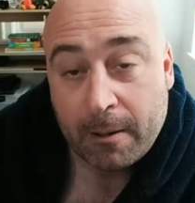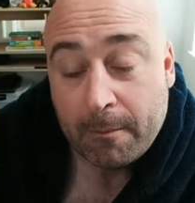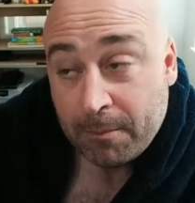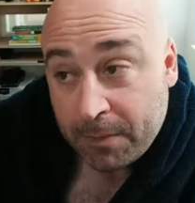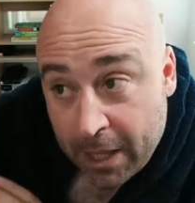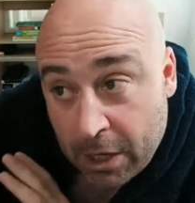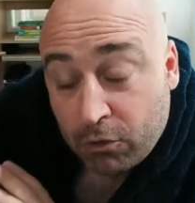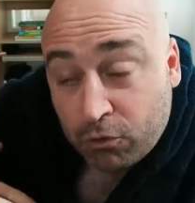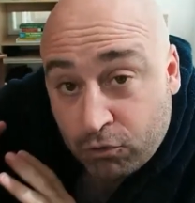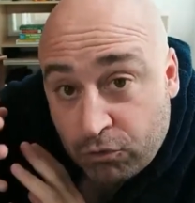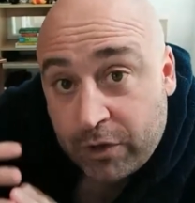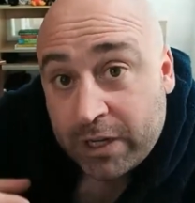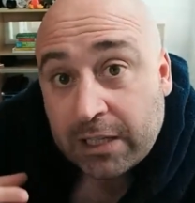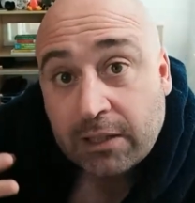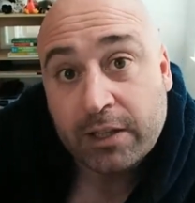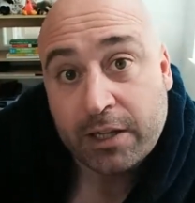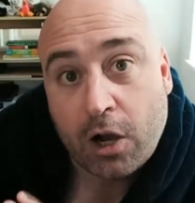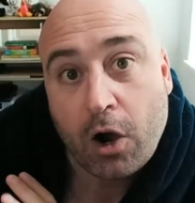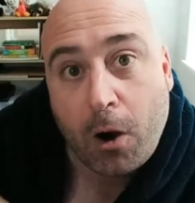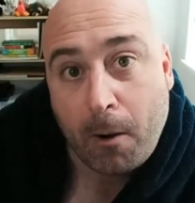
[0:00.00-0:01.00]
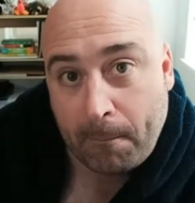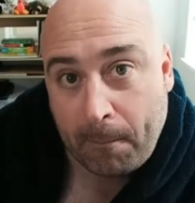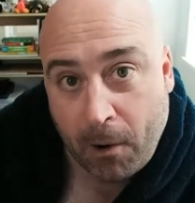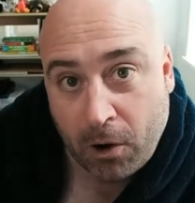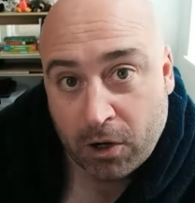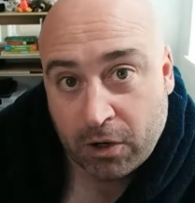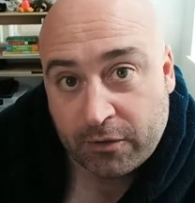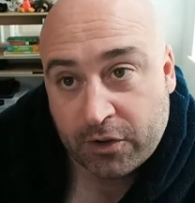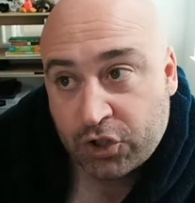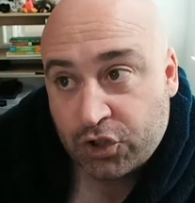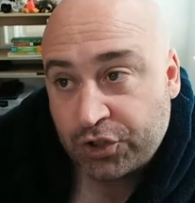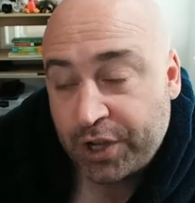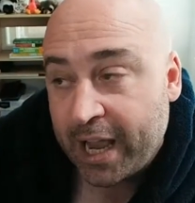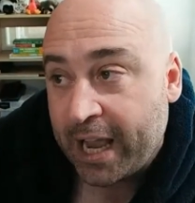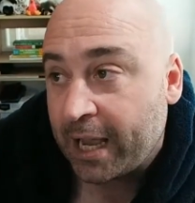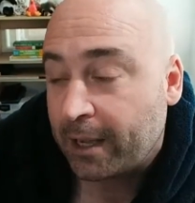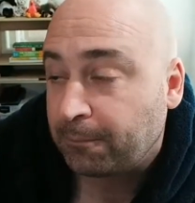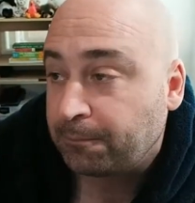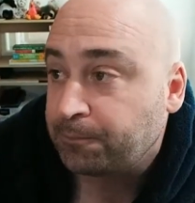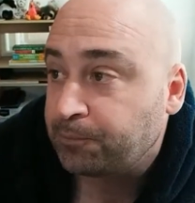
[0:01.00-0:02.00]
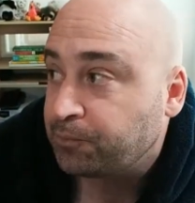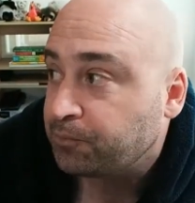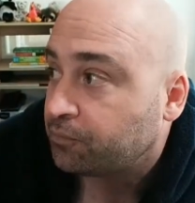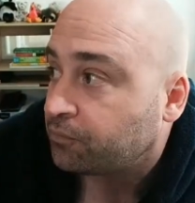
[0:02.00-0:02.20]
They really are part of a scam,